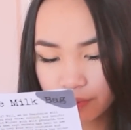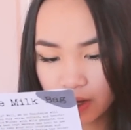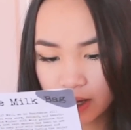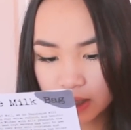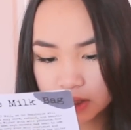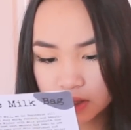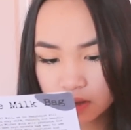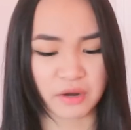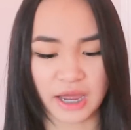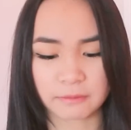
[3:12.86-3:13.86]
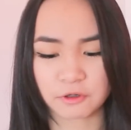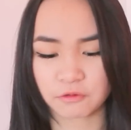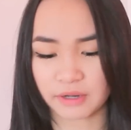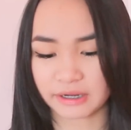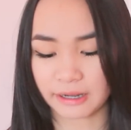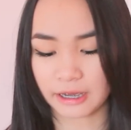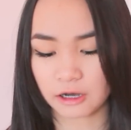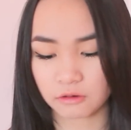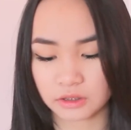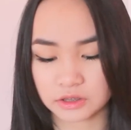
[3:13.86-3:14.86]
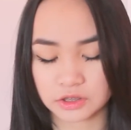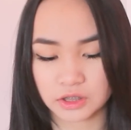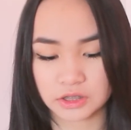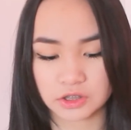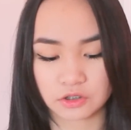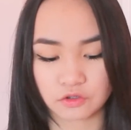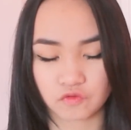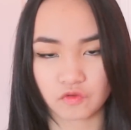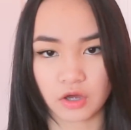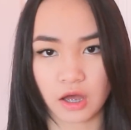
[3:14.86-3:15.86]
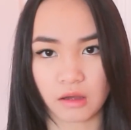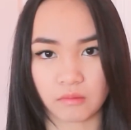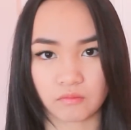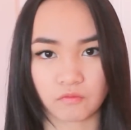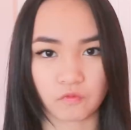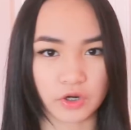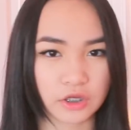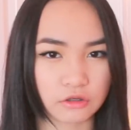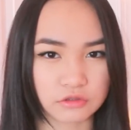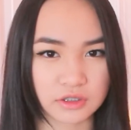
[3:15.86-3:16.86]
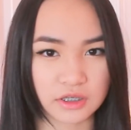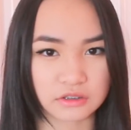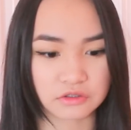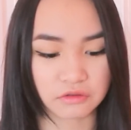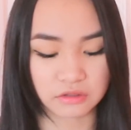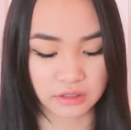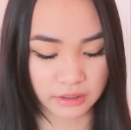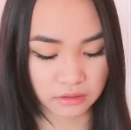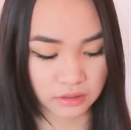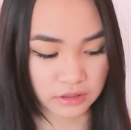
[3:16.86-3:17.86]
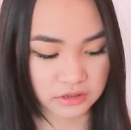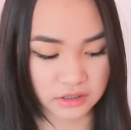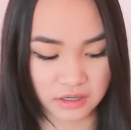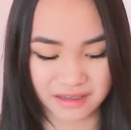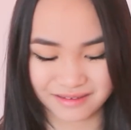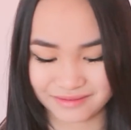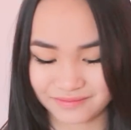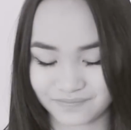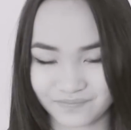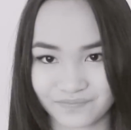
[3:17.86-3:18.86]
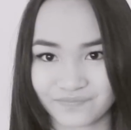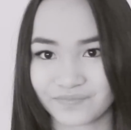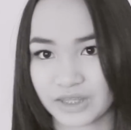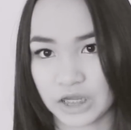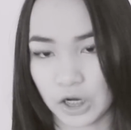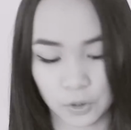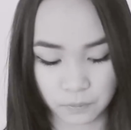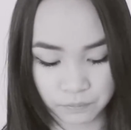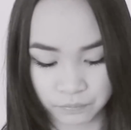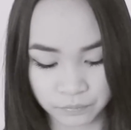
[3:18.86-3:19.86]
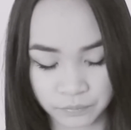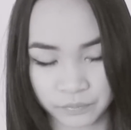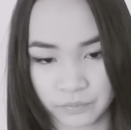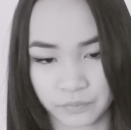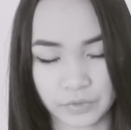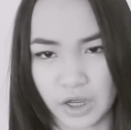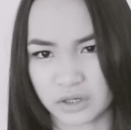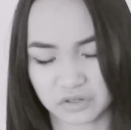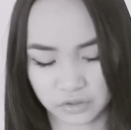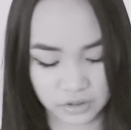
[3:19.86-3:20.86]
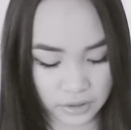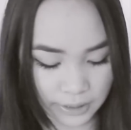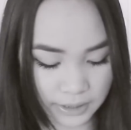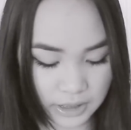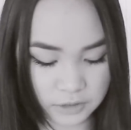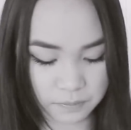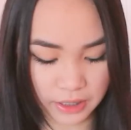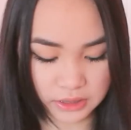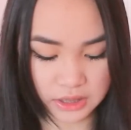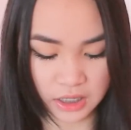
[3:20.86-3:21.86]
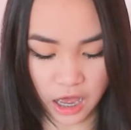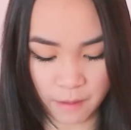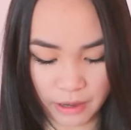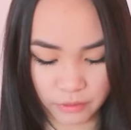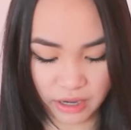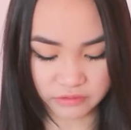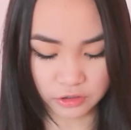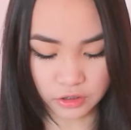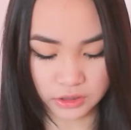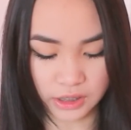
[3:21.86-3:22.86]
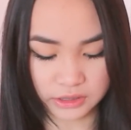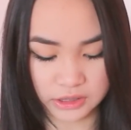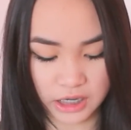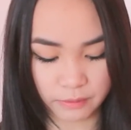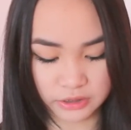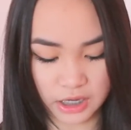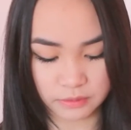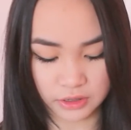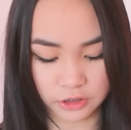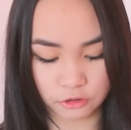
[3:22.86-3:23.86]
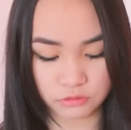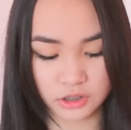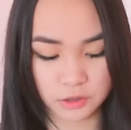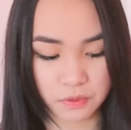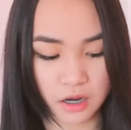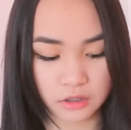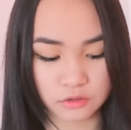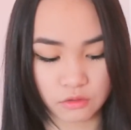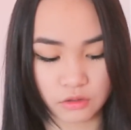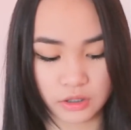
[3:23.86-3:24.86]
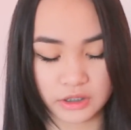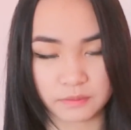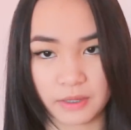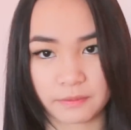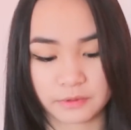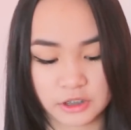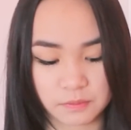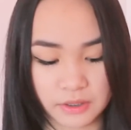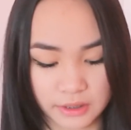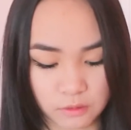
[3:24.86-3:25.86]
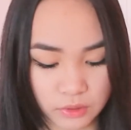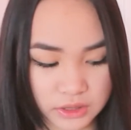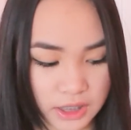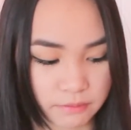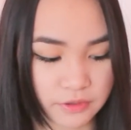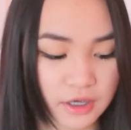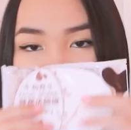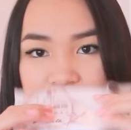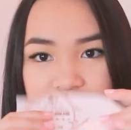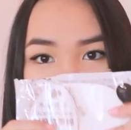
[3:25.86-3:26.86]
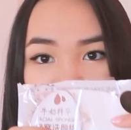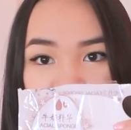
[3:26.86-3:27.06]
but what I'm doing right now is just um, reusing it until it like gets, you know, not good, I guess. But um, I would have to look online to see how many times I can use this product, or it might just be like a one-time thing. That is the